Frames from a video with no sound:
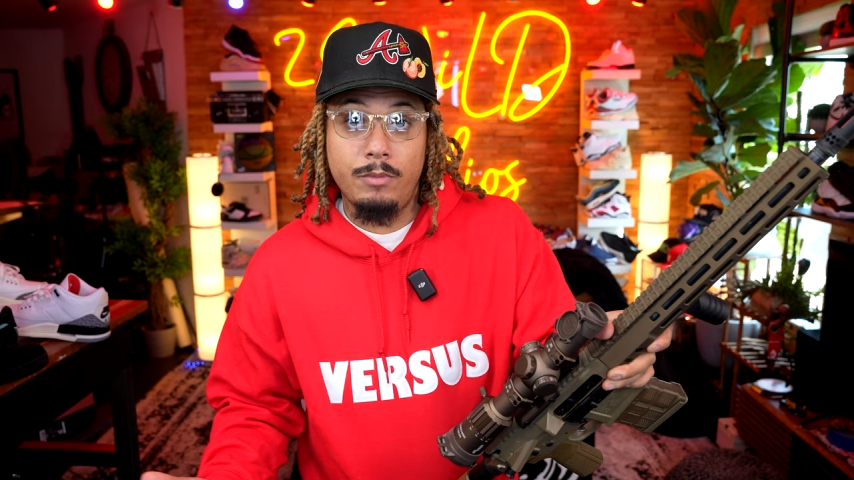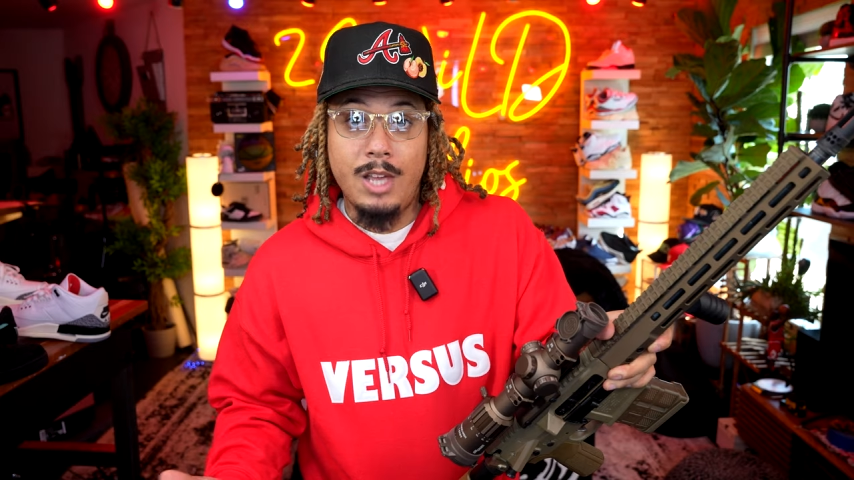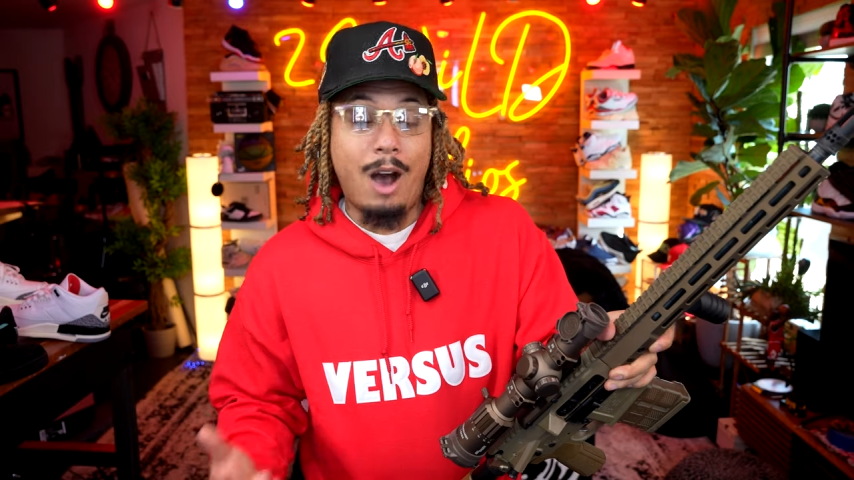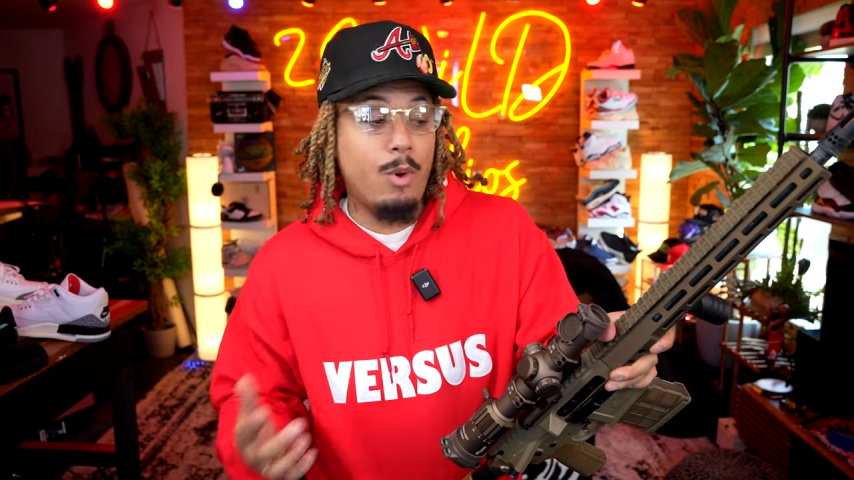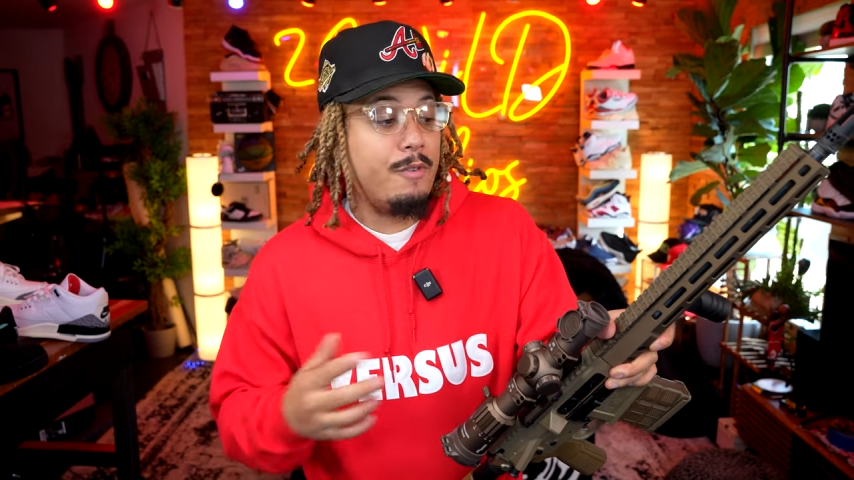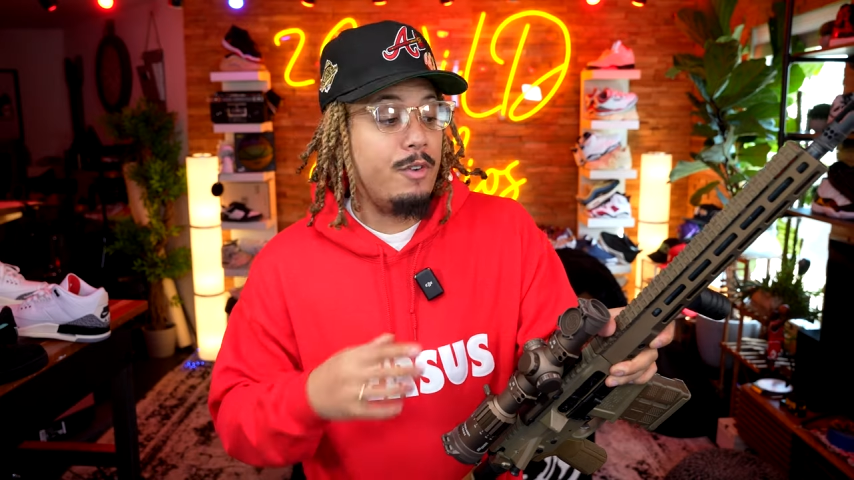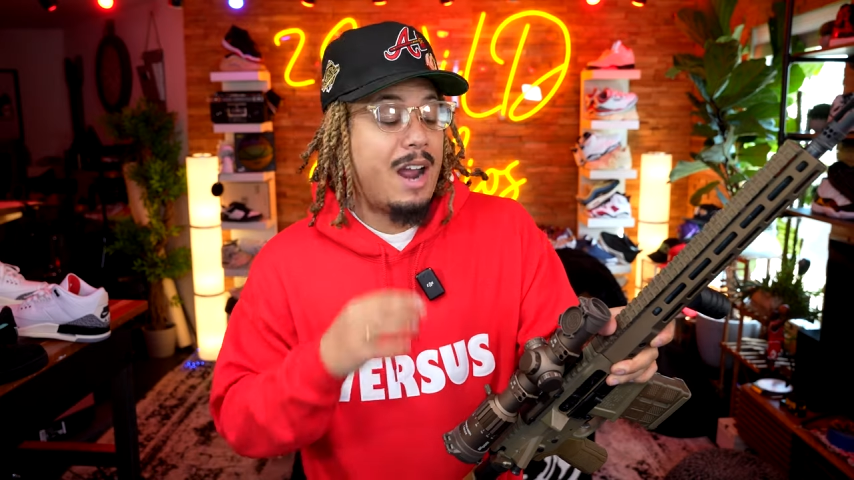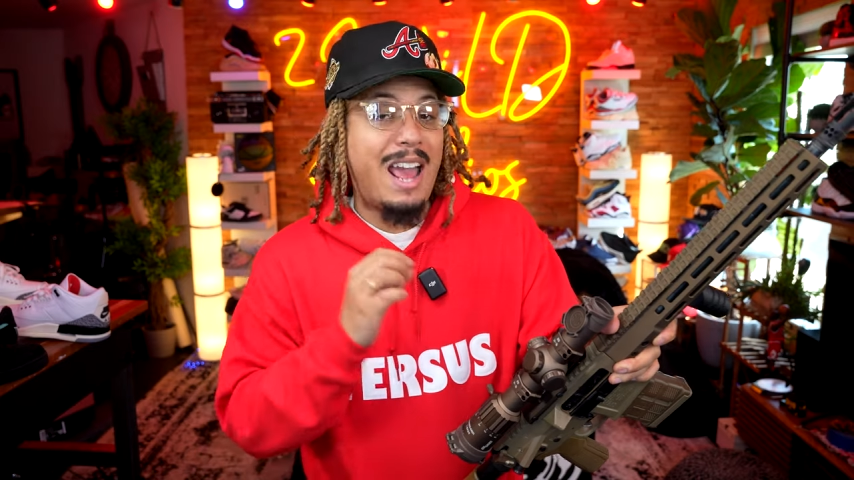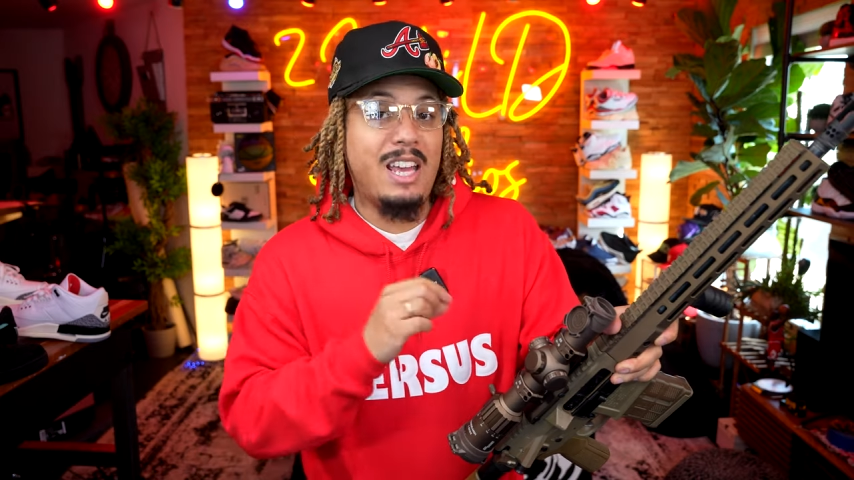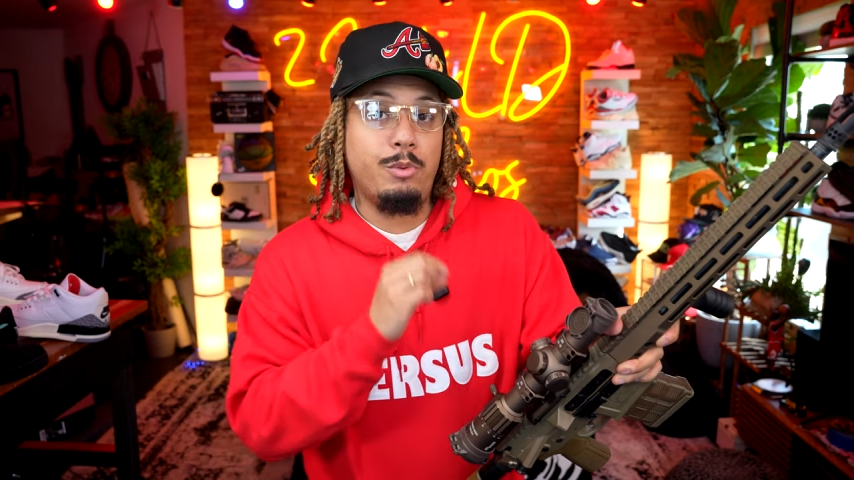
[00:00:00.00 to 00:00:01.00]
However,
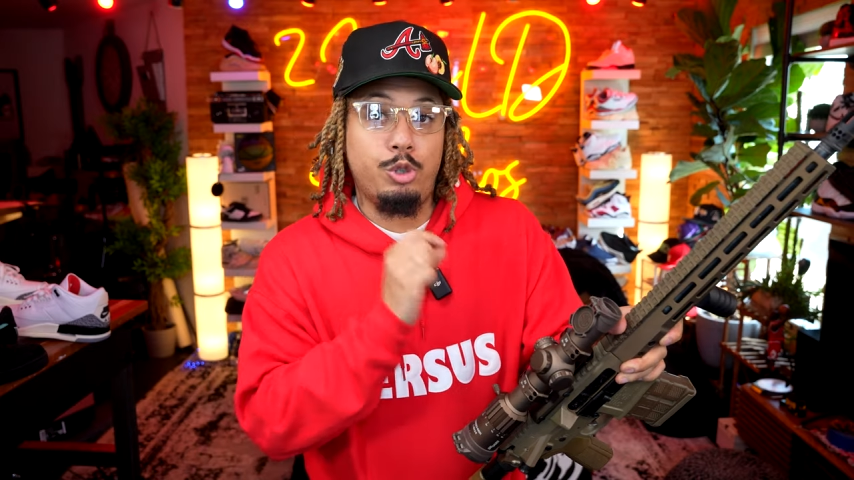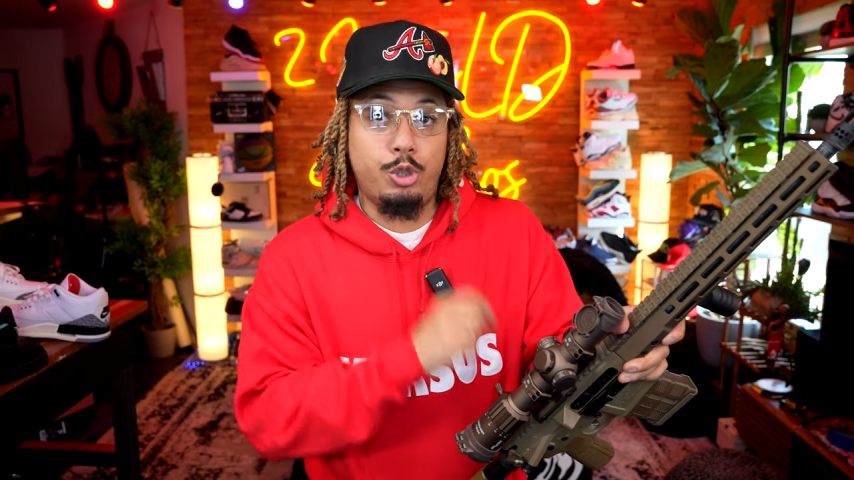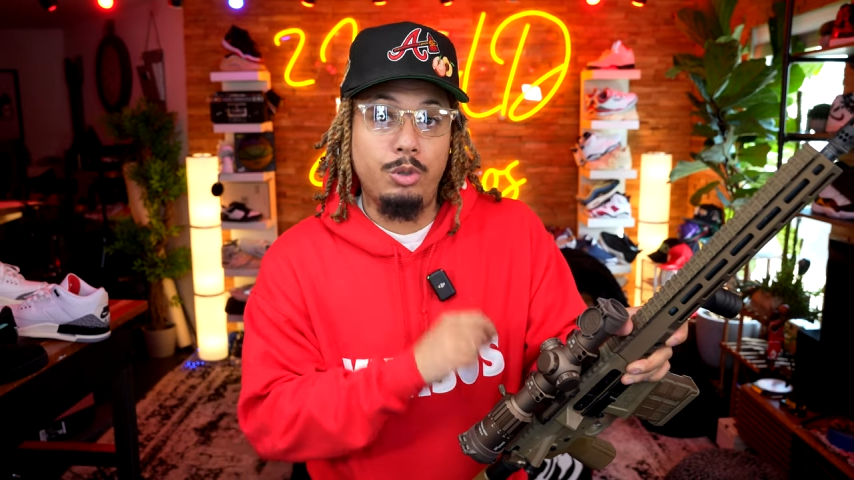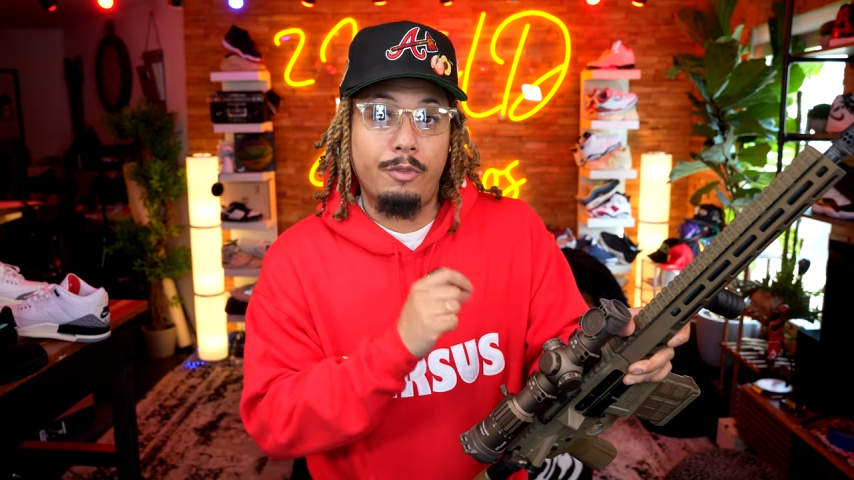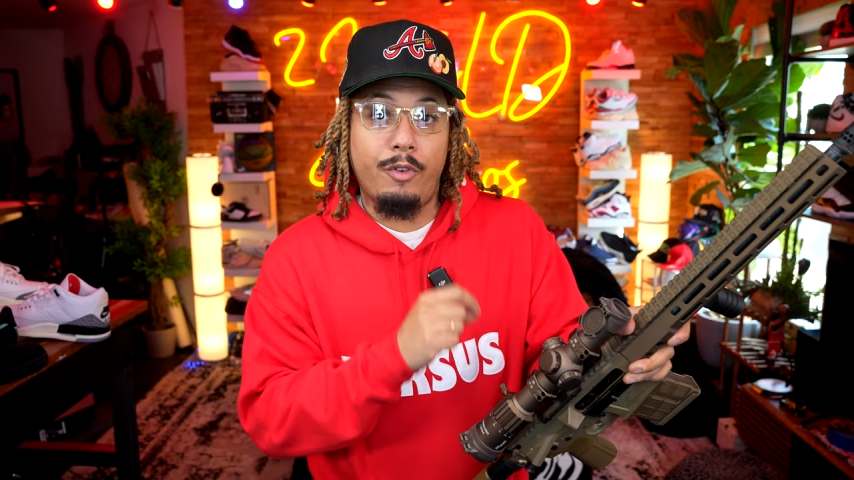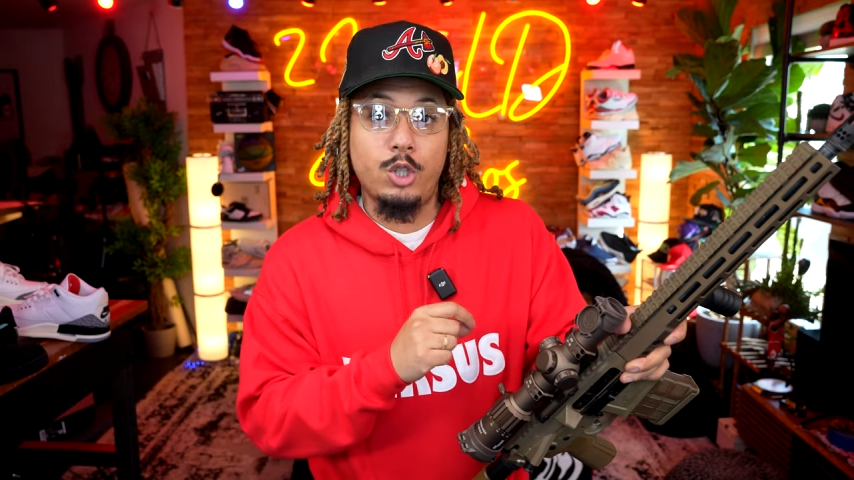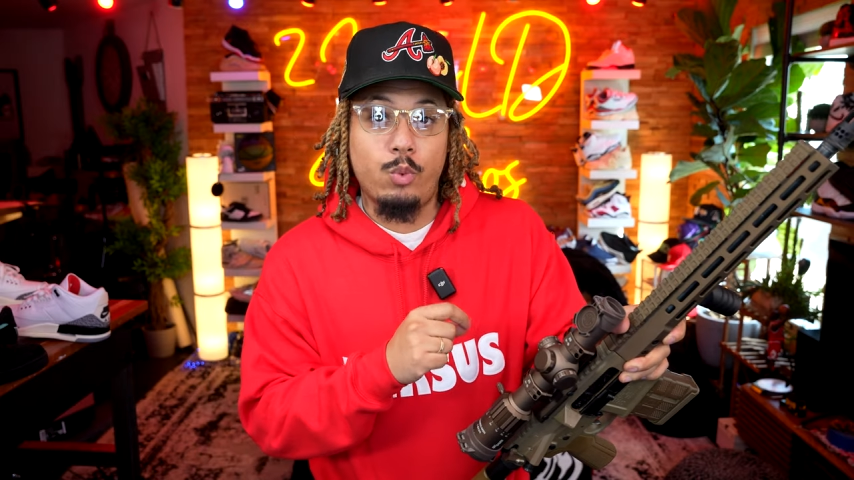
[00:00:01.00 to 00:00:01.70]
it would shoot the first